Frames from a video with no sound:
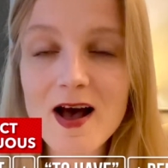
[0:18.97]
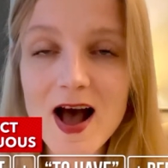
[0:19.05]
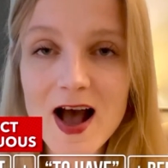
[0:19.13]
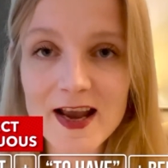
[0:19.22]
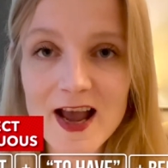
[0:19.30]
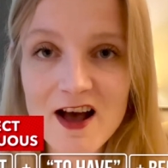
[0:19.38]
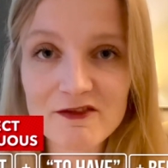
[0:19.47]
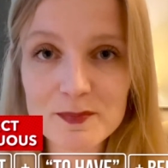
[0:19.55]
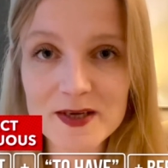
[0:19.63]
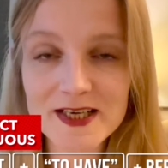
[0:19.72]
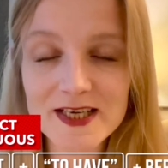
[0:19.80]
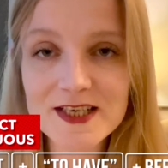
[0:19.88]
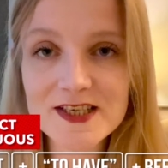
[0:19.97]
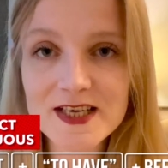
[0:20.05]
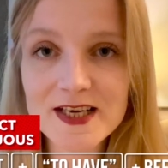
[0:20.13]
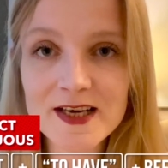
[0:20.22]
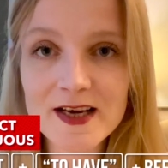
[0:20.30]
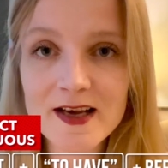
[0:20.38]
I have been
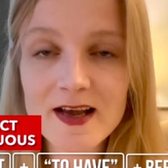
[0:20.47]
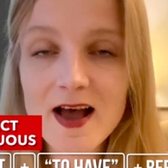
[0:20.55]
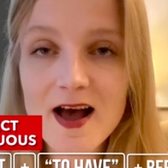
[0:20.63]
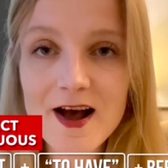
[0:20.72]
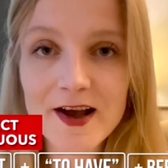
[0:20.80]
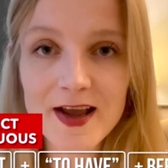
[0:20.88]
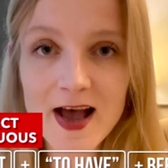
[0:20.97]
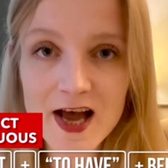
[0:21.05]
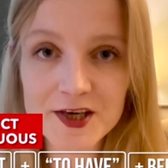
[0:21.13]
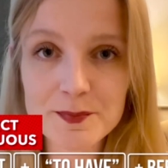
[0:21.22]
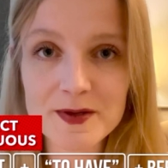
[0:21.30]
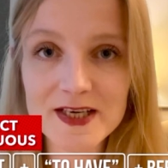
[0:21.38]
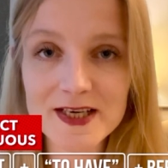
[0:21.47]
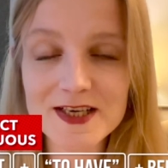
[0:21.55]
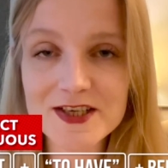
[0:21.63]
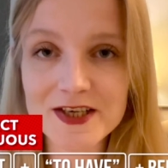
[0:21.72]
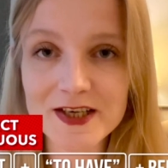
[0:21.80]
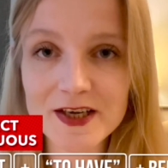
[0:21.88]
eating, I had been
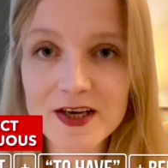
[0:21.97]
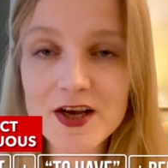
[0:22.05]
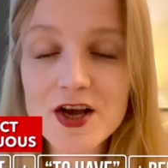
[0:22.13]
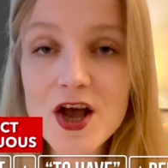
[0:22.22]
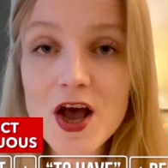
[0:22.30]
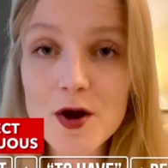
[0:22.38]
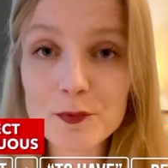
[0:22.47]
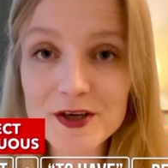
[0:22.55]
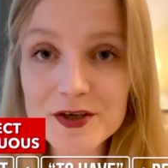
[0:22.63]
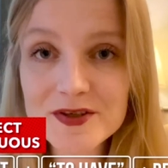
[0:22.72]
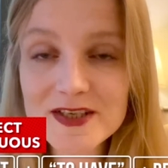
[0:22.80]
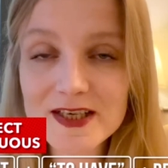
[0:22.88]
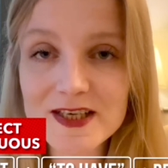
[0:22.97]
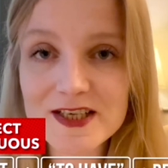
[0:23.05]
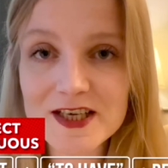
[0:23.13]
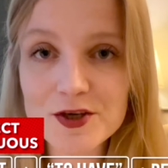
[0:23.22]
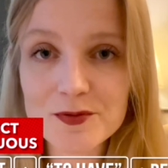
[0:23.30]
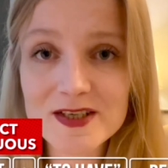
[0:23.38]
eating. And we use the
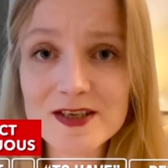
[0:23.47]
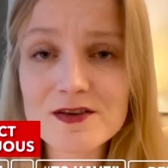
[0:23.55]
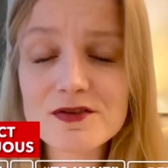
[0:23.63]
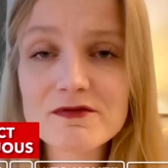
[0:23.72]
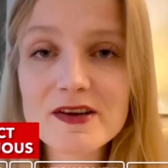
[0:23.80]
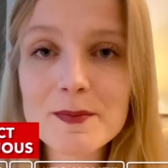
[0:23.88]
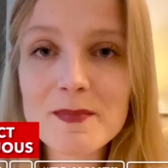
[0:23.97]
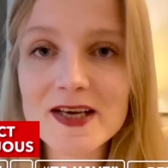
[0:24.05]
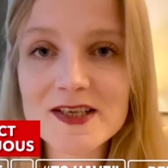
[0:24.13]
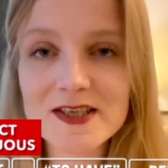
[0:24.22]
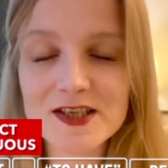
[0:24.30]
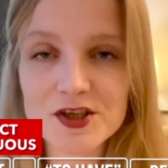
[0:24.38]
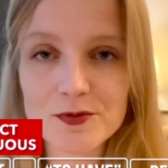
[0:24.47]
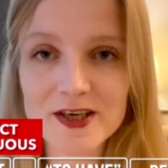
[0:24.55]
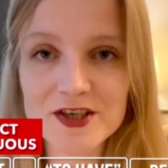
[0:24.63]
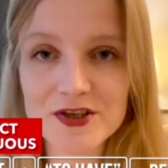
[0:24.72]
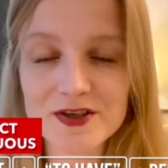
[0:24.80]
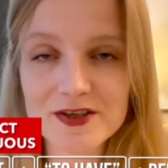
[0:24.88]
continuous in three main
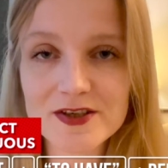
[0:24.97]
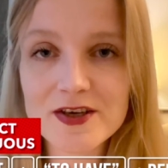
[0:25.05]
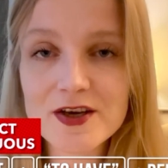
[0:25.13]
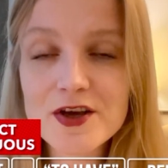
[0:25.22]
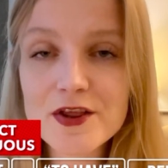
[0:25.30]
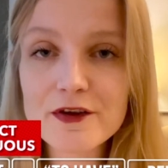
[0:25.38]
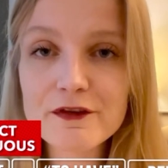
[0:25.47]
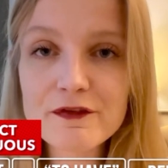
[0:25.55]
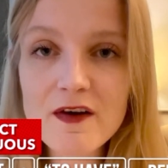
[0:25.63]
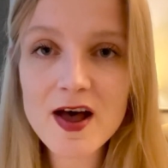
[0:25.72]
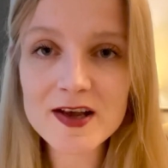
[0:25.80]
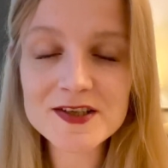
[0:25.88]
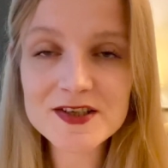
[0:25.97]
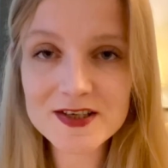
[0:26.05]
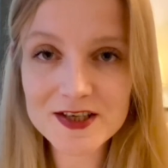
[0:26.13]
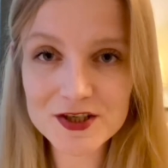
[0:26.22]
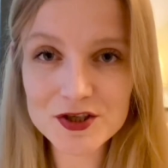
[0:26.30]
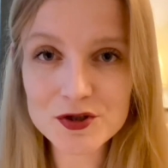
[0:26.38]
situations. The first
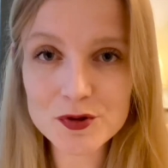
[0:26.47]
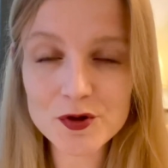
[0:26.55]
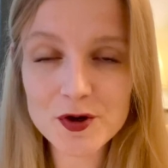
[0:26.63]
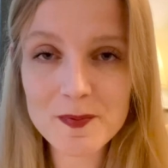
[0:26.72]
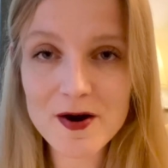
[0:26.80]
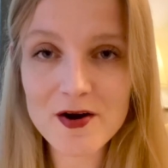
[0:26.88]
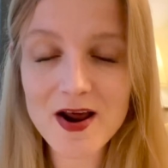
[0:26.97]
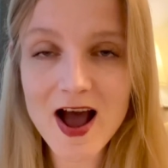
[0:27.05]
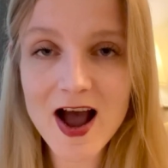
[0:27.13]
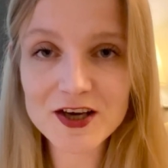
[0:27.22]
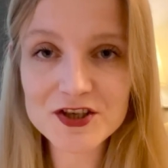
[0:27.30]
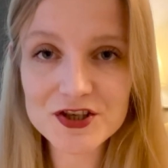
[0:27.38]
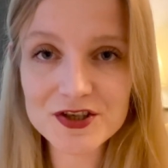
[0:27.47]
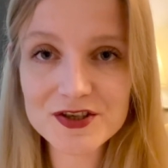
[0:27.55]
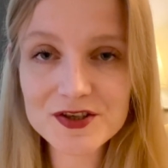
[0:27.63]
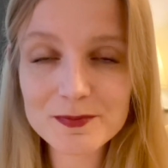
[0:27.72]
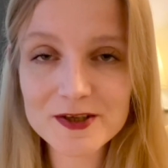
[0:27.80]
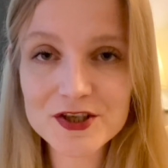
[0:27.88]
is to talk about
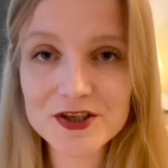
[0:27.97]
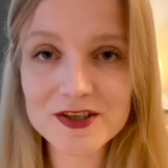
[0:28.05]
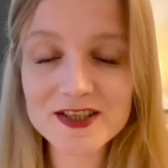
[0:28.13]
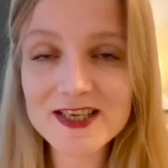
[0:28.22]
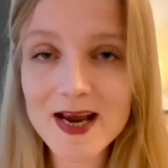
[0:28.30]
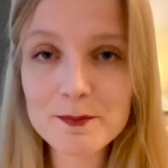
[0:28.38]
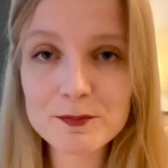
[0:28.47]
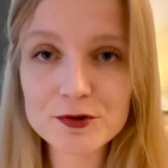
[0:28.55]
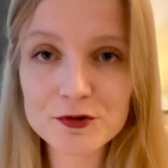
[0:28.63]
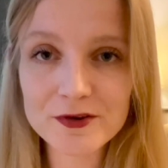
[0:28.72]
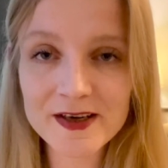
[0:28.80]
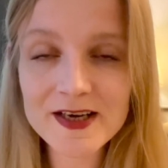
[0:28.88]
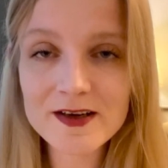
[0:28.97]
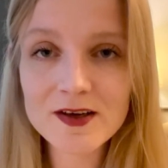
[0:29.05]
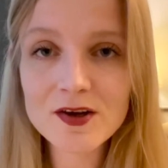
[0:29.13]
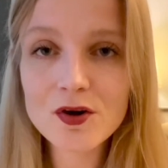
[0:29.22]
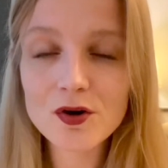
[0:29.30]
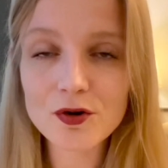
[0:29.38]
actions which are temporary
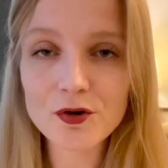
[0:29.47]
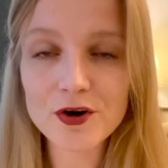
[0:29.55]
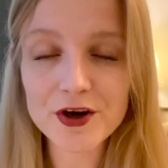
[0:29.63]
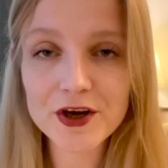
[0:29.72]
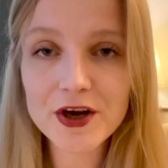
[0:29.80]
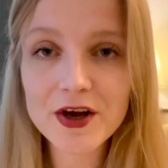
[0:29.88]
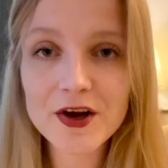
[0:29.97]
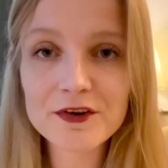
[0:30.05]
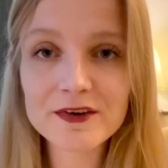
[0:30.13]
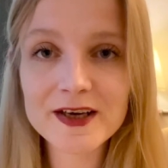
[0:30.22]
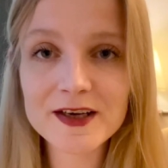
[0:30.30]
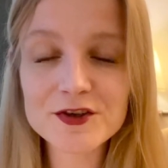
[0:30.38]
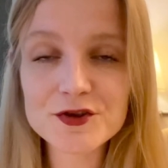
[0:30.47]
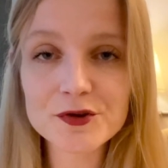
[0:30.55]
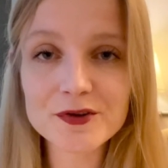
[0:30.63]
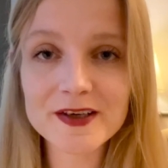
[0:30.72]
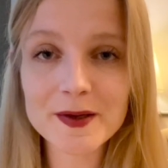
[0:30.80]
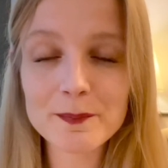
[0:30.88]
or occurring
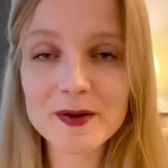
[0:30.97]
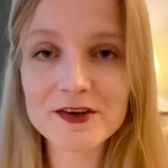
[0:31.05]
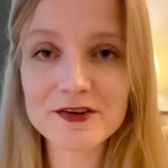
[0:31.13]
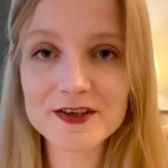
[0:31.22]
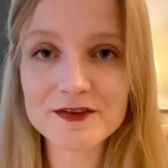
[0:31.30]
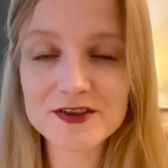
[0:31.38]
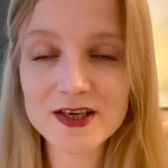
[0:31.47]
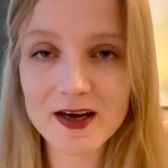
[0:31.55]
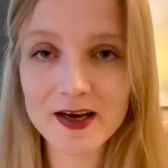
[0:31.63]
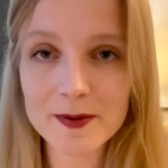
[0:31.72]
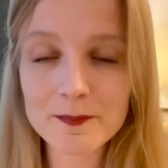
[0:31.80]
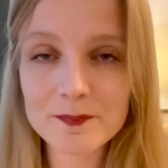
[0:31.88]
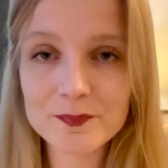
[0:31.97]
during a period of time.